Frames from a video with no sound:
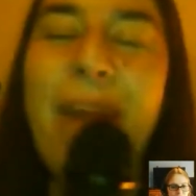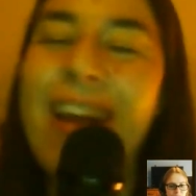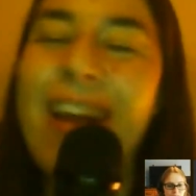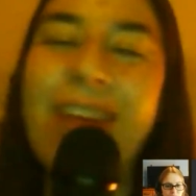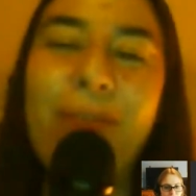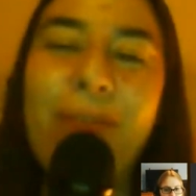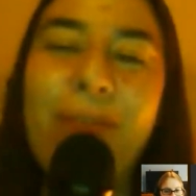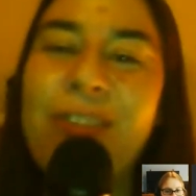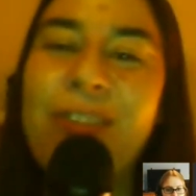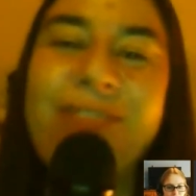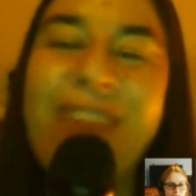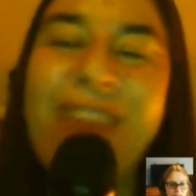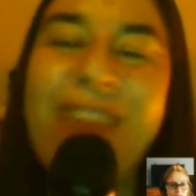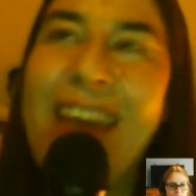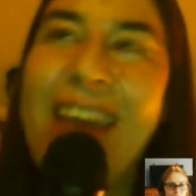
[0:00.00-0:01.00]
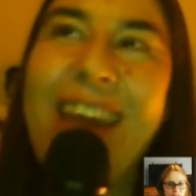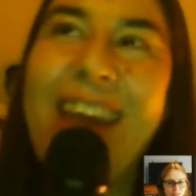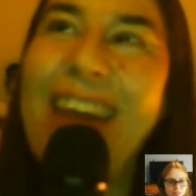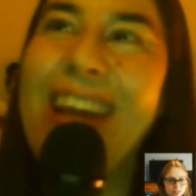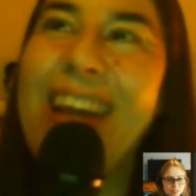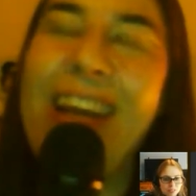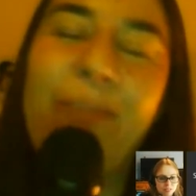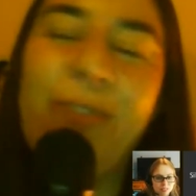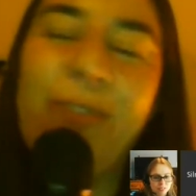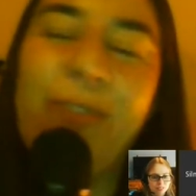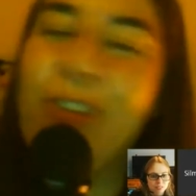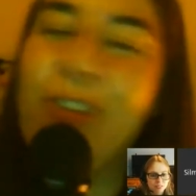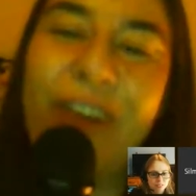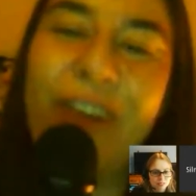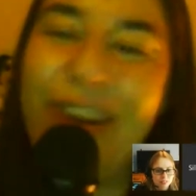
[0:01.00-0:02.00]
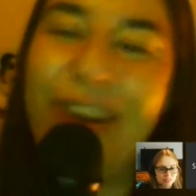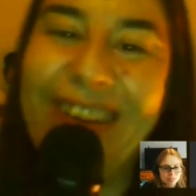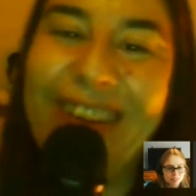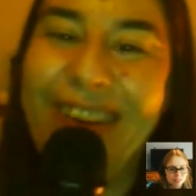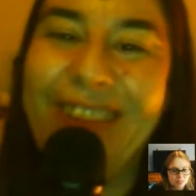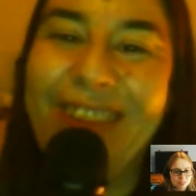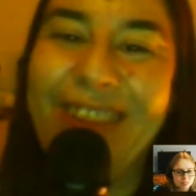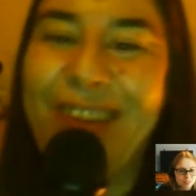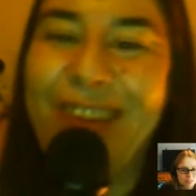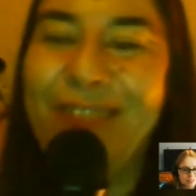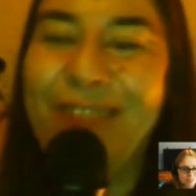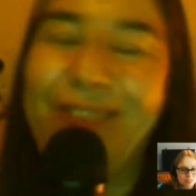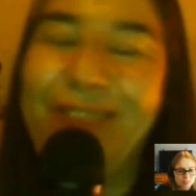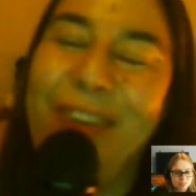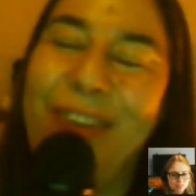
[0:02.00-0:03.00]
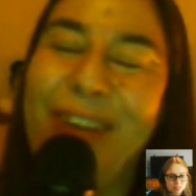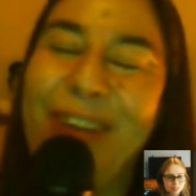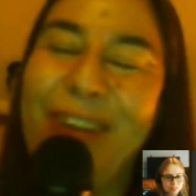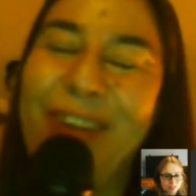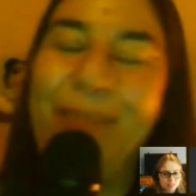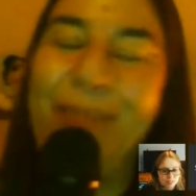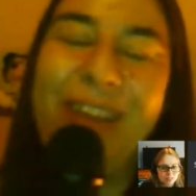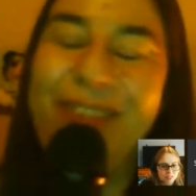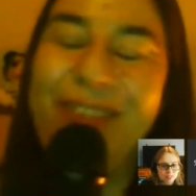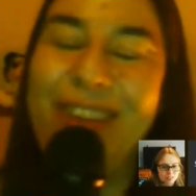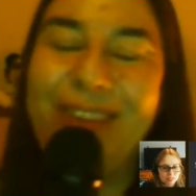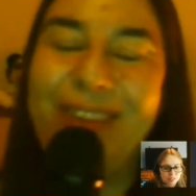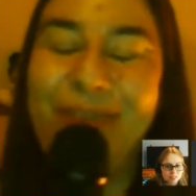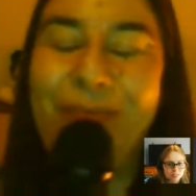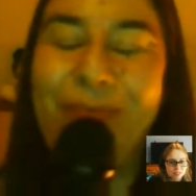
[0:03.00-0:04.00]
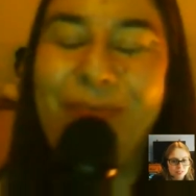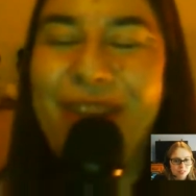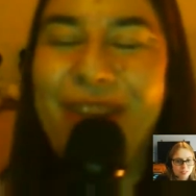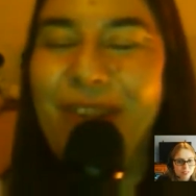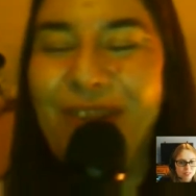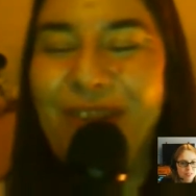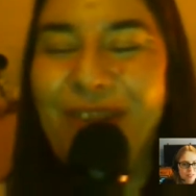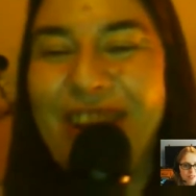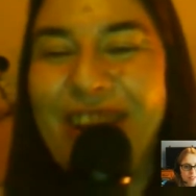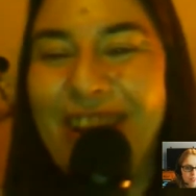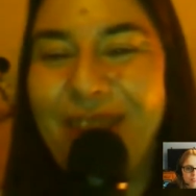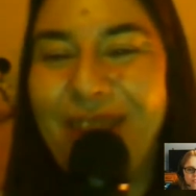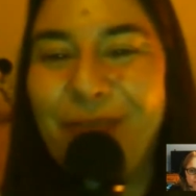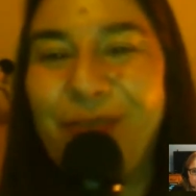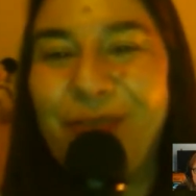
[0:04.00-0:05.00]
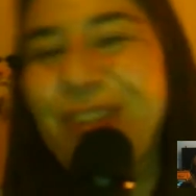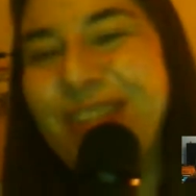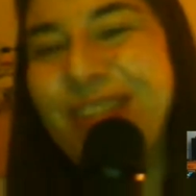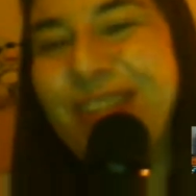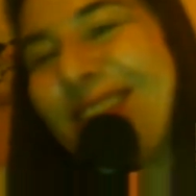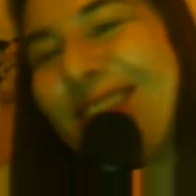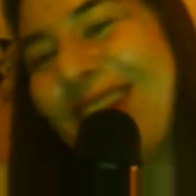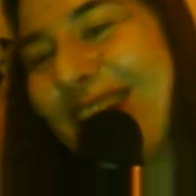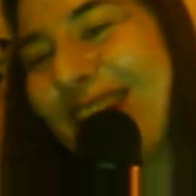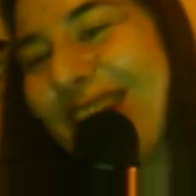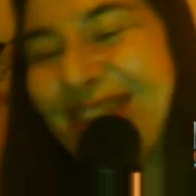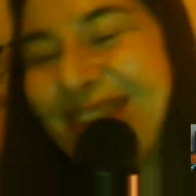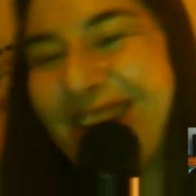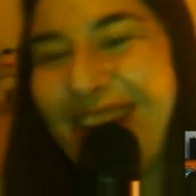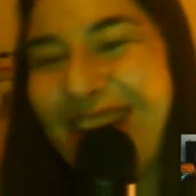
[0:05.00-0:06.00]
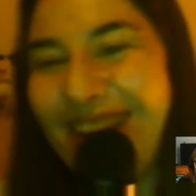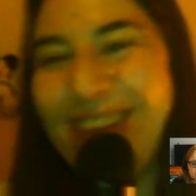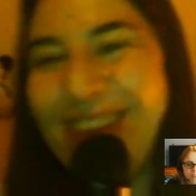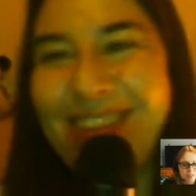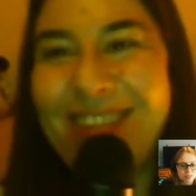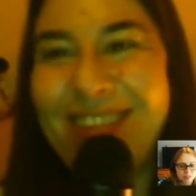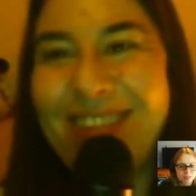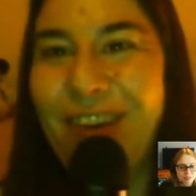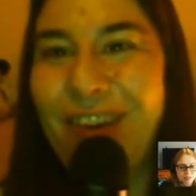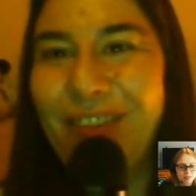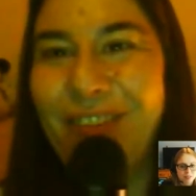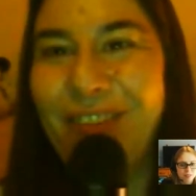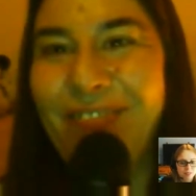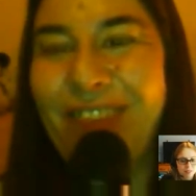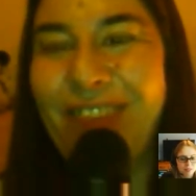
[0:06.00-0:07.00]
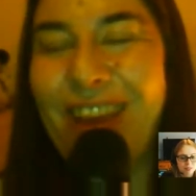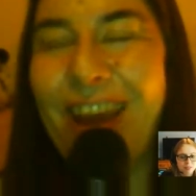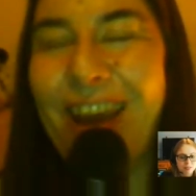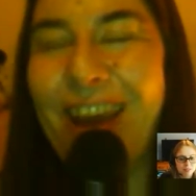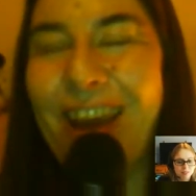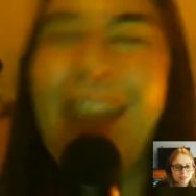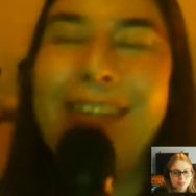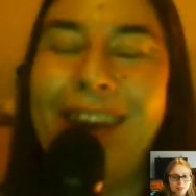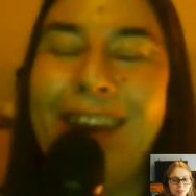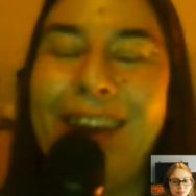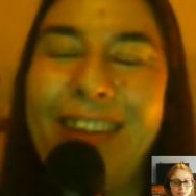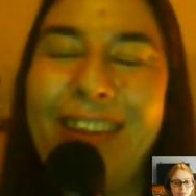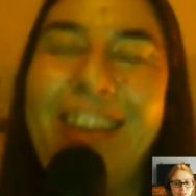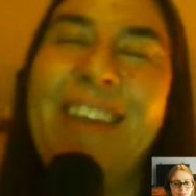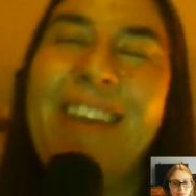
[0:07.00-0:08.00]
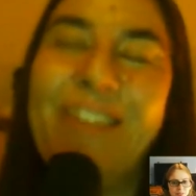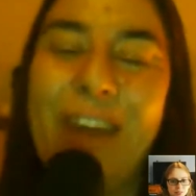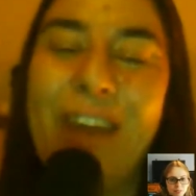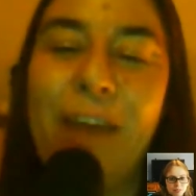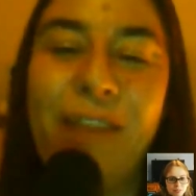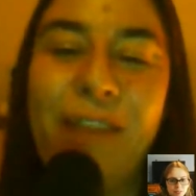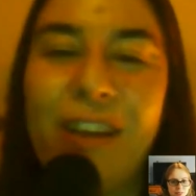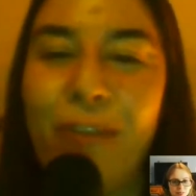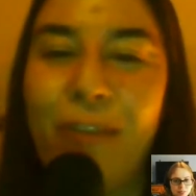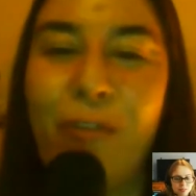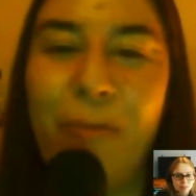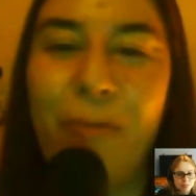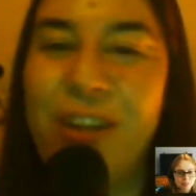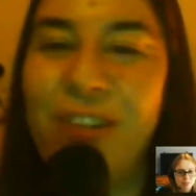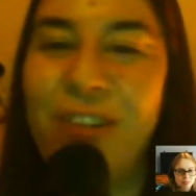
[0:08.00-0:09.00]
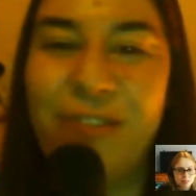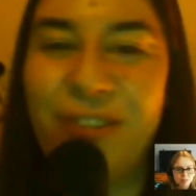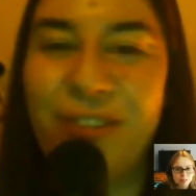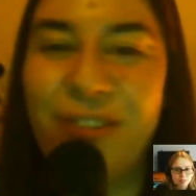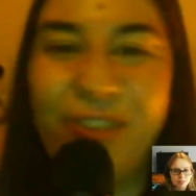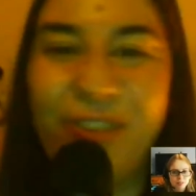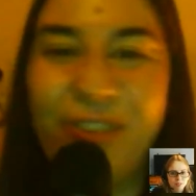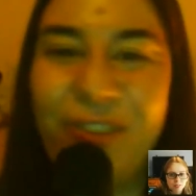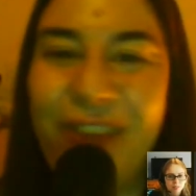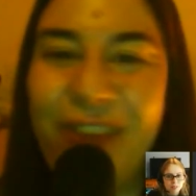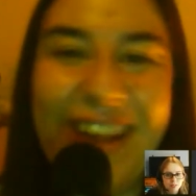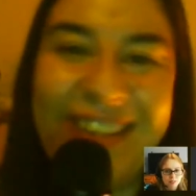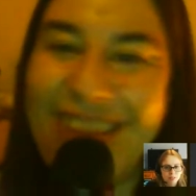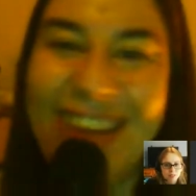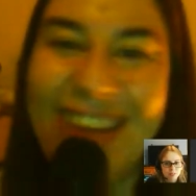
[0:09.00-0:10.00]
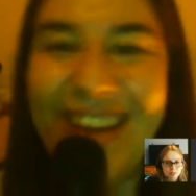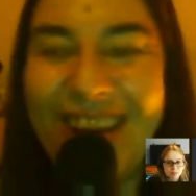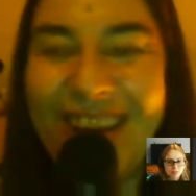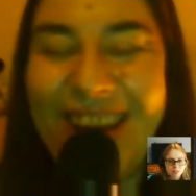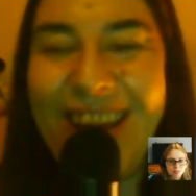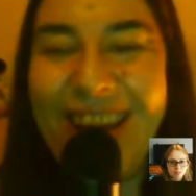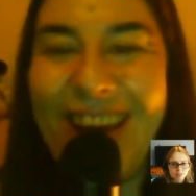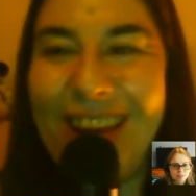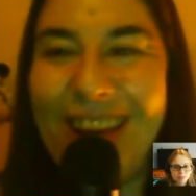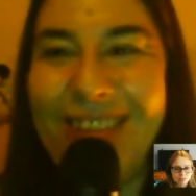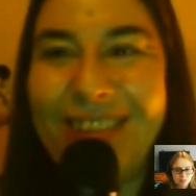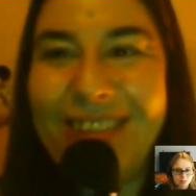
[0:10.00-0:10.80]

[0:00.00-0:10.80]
it was sure, according to me, it would be sure that it was actually in. So to have the confirmation was so great. And